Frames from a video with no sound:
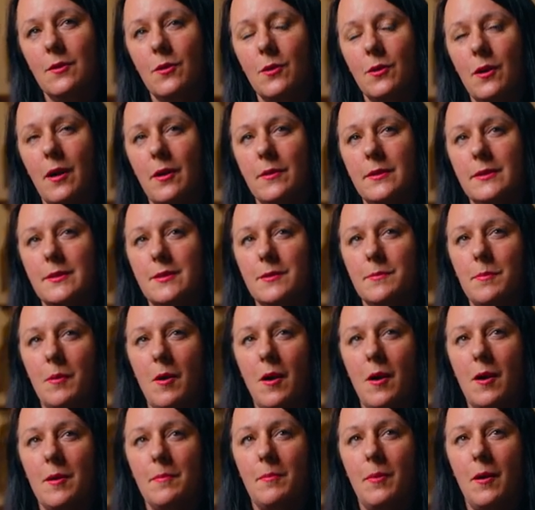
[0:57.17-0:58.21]
or are
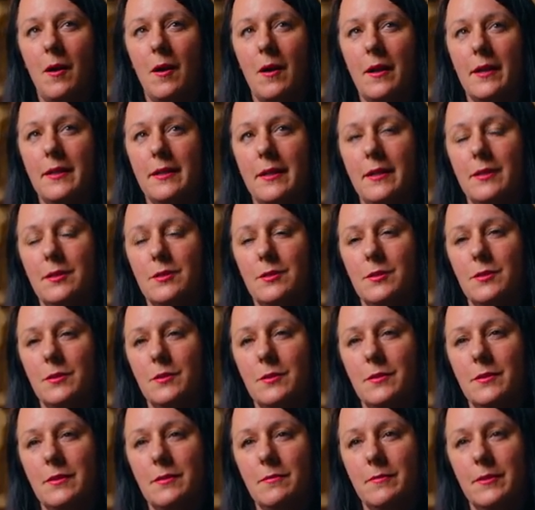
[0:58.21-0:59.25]
inspired by
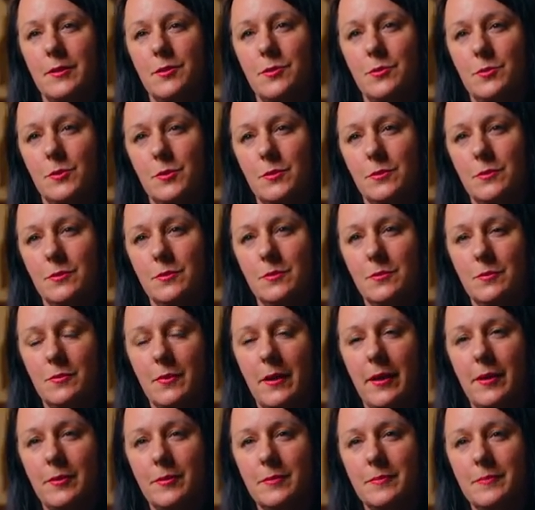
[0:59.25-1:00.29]
into the visual
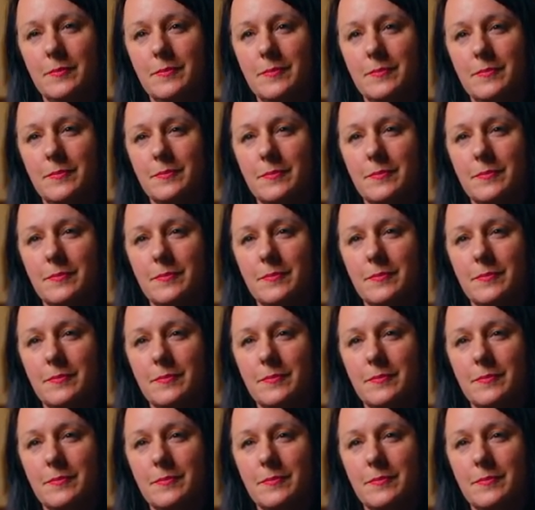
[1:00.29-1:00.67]
realm.